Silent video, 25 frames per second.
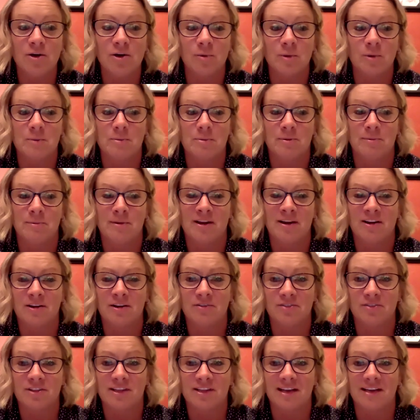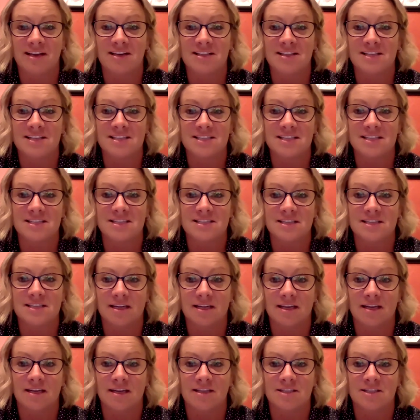are we preparing for the end of the season?
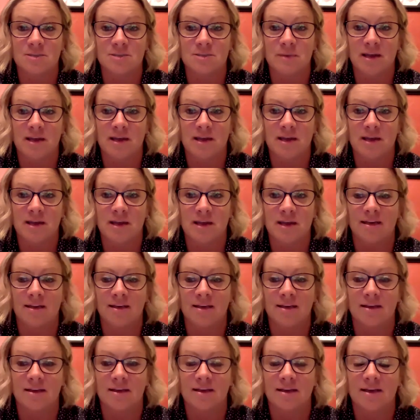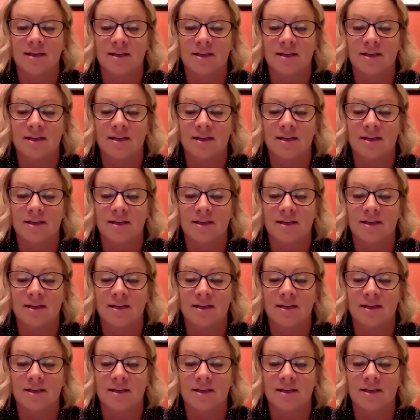And it's been,